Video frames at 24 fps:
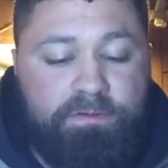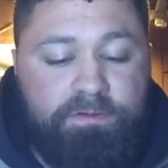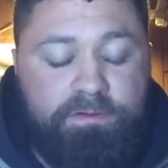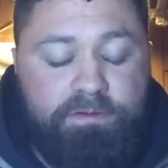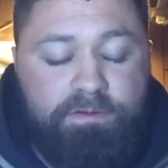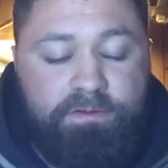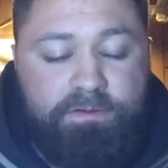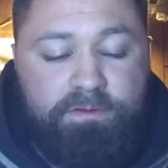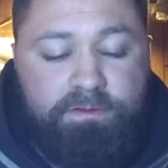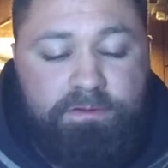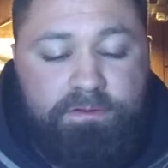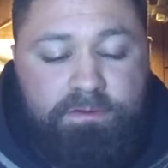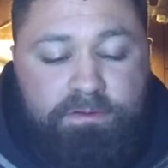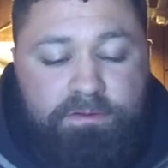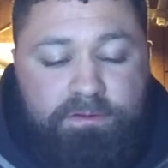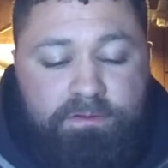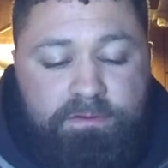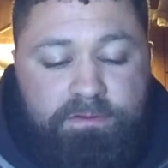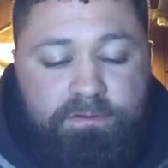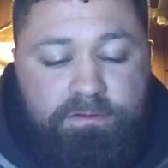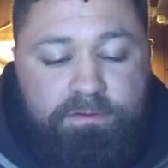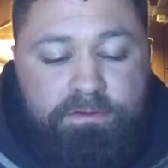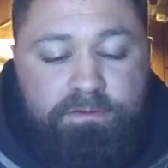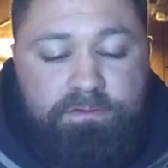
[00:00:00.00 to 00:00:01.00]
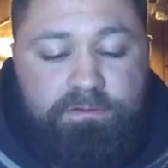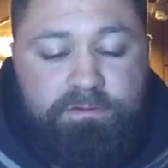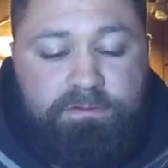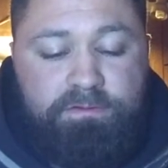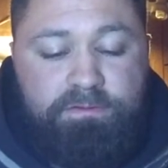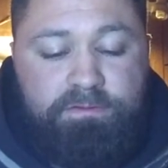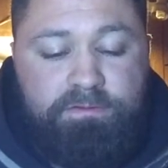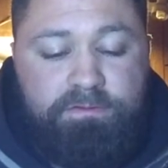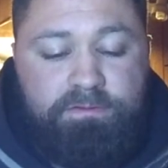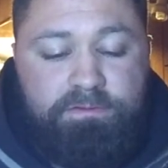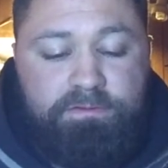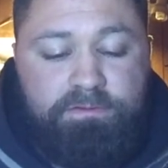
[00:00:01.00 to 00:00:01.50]

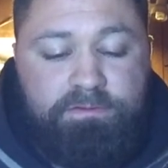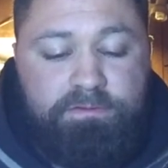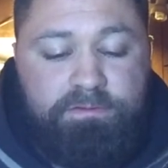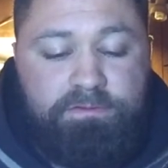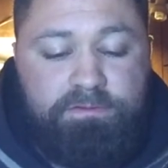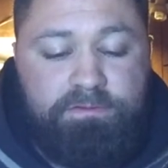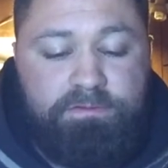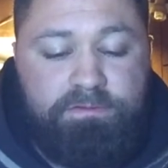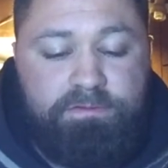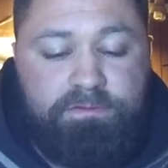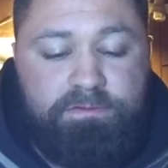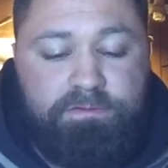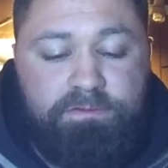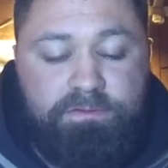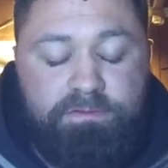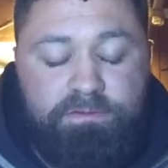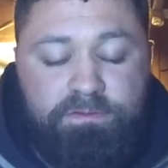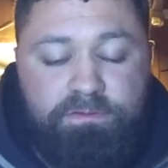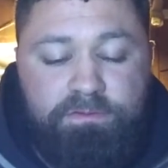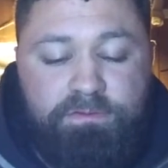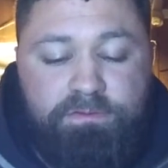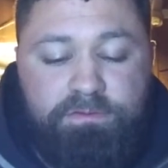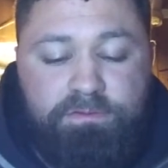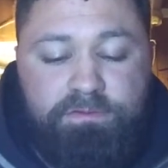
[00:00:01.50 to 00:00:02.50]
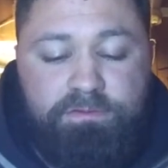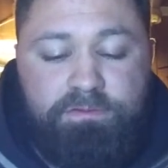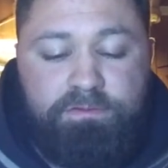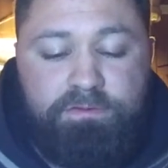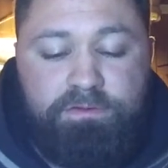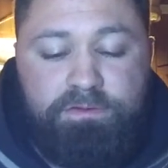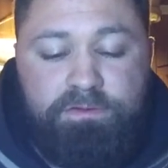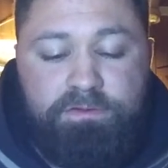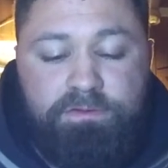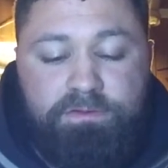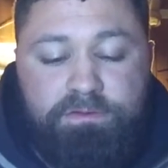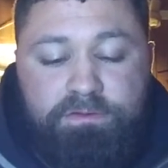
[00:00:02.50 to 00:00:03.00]

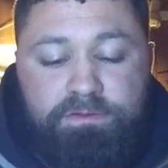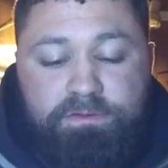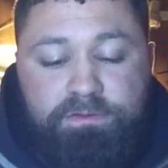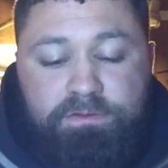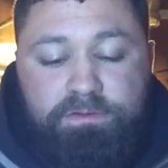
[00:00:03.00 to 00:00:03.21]
[no speech]